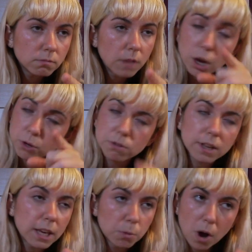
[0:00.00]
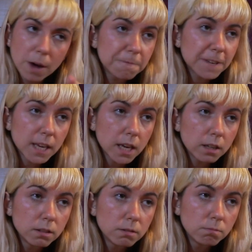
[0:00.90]
are you thinking what I'm
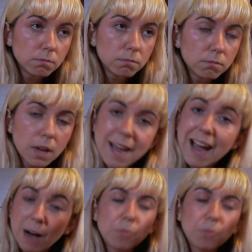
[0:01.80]
thinking? And